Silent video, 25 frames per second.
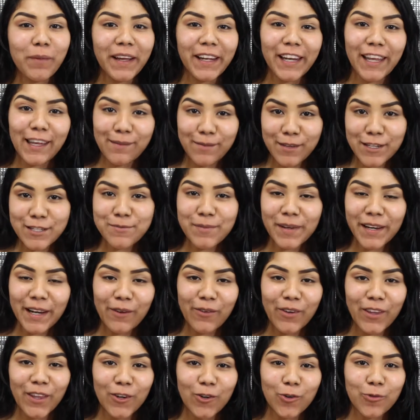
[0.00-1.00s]
My name is
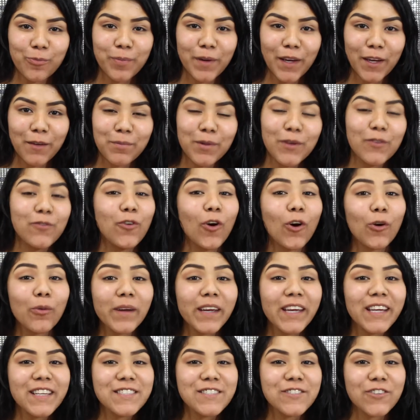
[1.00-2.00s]
Maria Guadalupe. Before
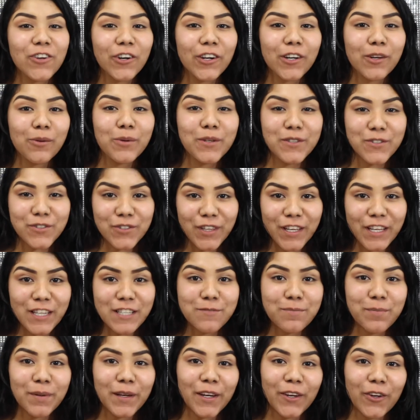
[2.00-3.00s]
we get started with
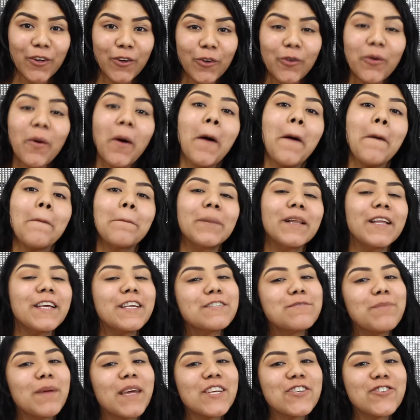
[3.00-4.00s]
today's video,
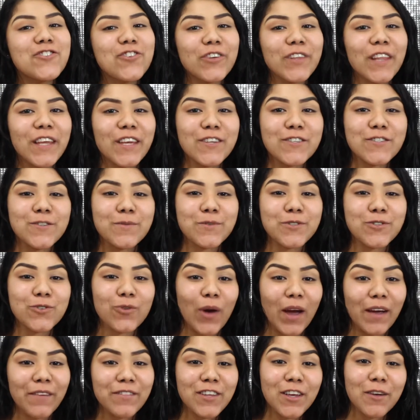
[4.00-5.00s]
please make sure that you
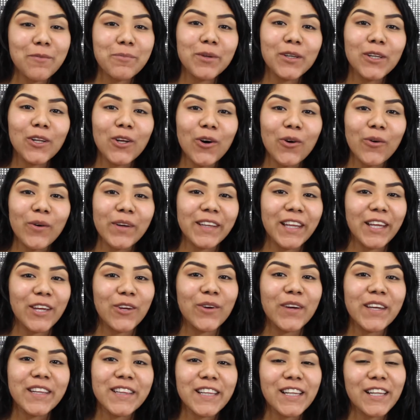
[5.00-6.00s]
subscribe down below and that
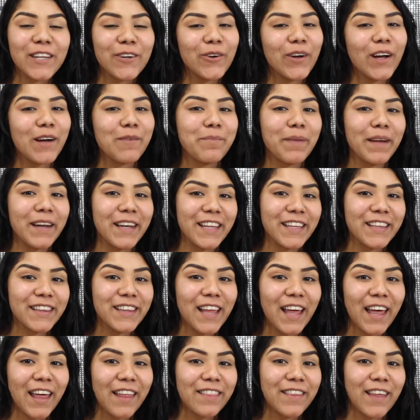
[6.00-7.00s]
you hit the little
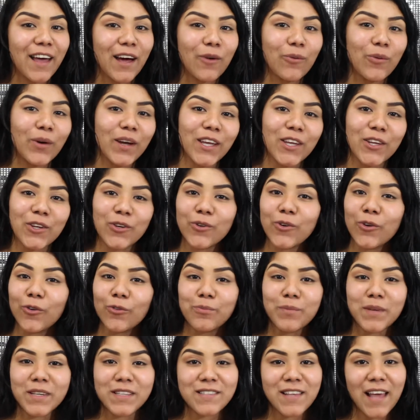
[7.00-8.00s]
campanita. That way you
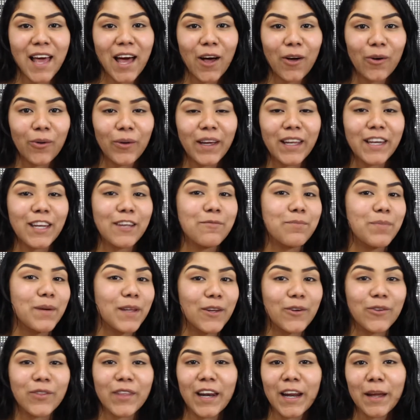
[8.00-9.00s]
don't miss out any
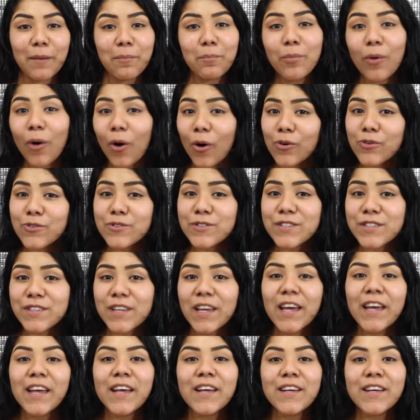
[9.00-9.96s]
video that I post.